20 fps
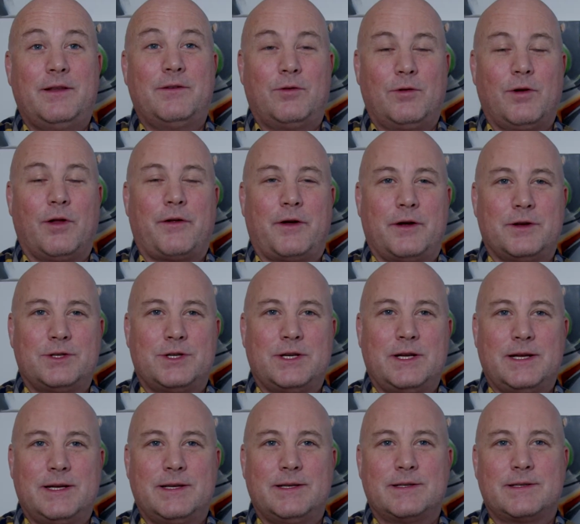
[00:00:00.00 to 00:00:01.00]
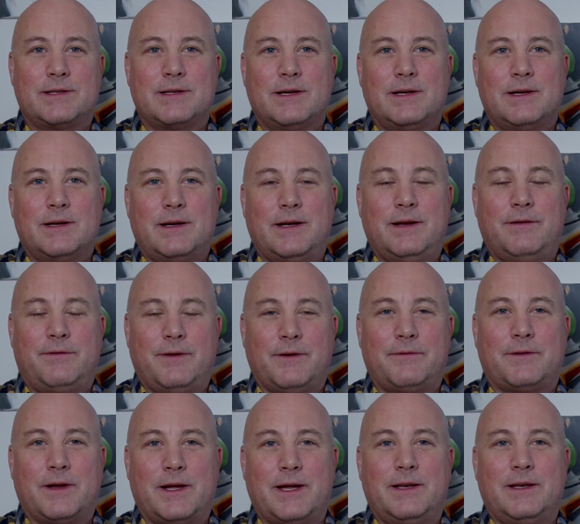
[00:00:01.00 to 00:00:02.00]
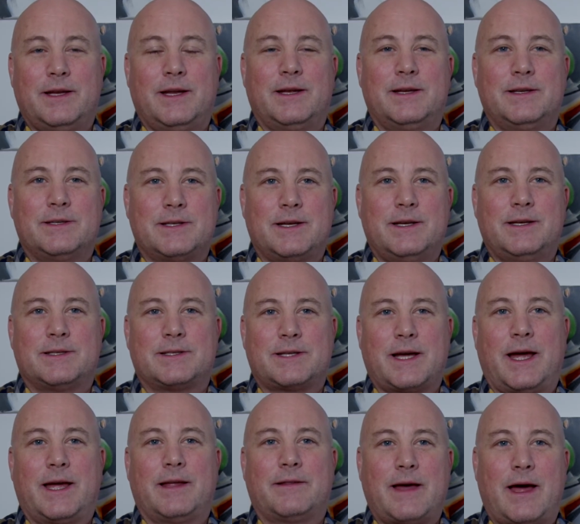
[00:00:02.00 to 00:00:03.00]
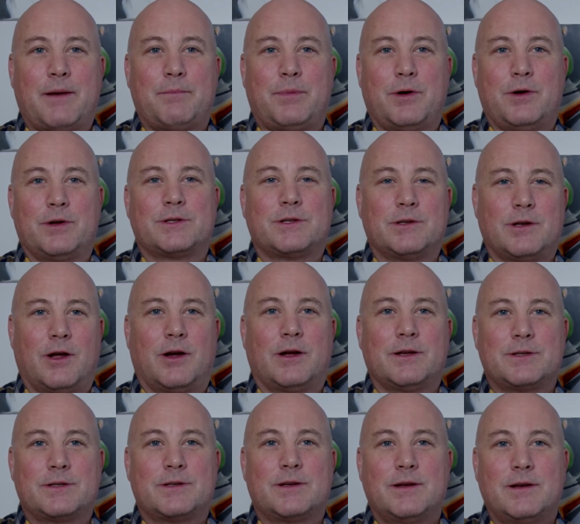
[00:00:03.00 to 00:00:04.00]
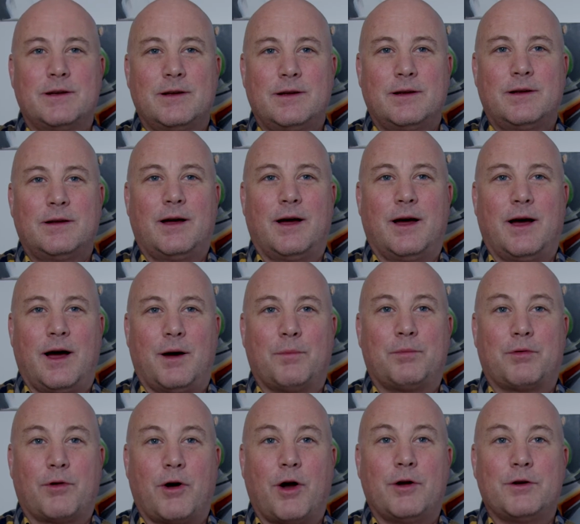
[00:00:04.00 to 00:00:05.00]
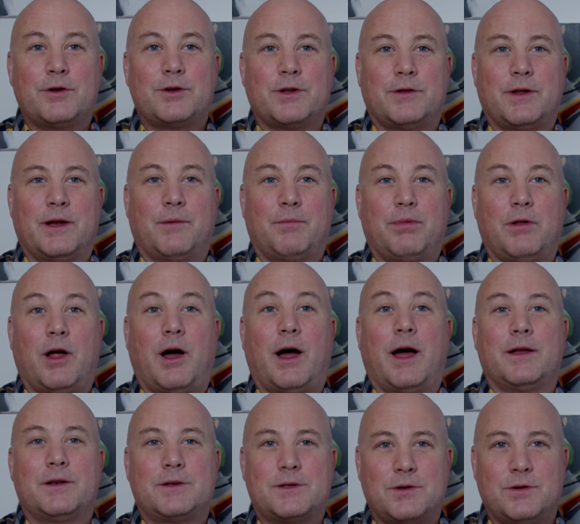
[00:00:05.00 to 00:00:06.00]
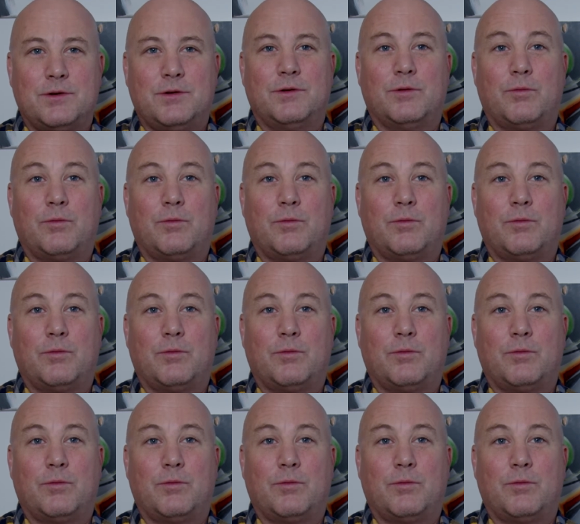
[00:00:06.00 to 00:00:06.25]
all of those years, in 15 years, is take that personalised approach and then apply it to the